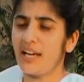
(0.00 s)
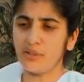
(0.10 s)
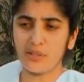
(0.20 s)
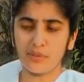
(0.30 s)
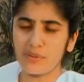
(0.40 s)
I
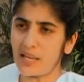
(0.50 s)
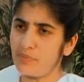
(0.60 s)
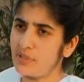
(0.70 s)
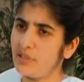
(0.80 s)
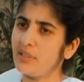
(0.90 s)
thought it was
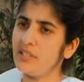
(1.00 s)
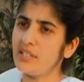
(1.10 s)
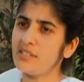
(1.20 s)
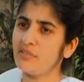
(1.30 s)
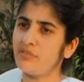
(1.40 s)
absolutely
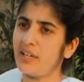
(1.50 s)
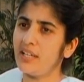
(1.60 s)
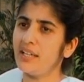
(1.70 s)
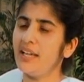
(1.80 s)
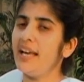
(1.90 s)

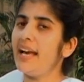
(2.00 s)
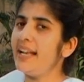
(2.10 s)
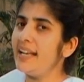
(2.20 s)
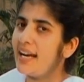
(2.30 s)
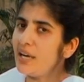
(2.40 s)
justified.
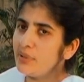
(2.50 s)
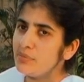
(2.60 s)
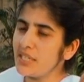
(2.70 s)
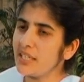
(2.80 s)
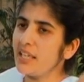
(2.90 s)
And now I'm
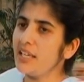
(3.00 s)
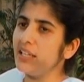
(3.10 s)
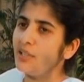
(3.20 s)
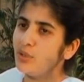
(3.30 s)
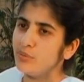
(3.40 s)
taking in
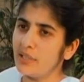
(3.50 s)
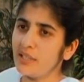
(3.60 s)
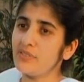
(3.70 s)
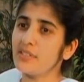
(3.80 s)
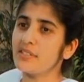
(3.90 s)
a new
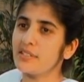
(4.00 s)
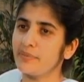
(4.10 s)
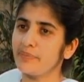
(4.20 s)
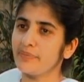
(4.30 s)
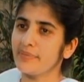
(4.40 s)
belief
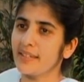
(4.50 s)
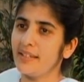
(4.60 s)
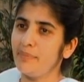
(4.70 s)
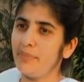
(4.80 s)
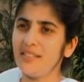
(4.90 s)
system.
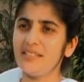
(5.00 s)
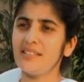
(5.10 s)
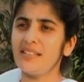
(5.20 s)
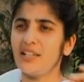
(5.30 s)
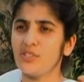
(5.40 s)
Peace
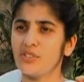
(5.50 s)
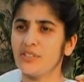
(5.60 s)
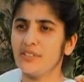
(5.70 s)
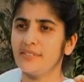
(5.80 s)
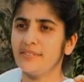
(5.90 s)
is
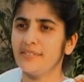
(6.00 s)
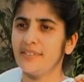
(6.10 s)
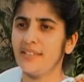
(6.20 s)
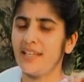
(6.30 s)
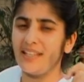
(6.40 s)
natural.
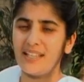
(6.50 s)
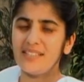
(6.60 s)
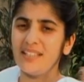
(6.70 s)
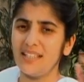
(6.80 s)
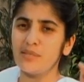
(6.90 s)
And then I
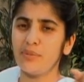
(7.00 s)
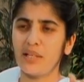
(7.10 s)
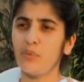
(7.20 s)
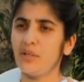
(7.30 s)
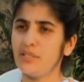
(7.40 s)
say, yes, but
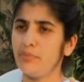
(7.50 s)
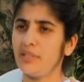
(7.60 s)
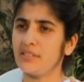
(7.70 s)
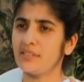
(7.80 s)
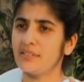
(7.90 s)
I want
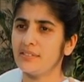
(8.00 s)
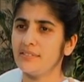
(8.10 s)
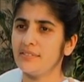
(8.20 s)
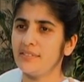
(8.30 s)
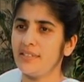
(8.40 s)
peace.
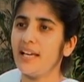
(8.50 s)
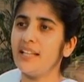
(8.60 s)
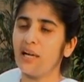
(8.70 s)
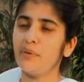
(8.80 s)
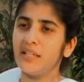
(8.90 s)
And
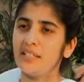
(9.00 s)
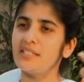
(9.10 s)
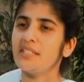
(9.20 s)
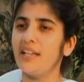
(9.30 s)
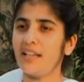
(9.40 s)
now I
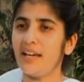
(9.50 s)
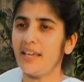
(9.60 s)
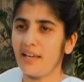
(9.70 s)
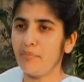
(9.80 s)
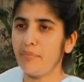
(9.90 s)
understand I
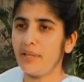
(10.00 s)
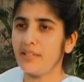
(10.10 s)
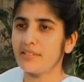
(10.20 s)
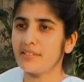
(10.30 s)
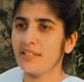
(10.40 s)
am
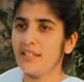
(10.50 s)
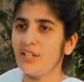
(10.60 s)
peace.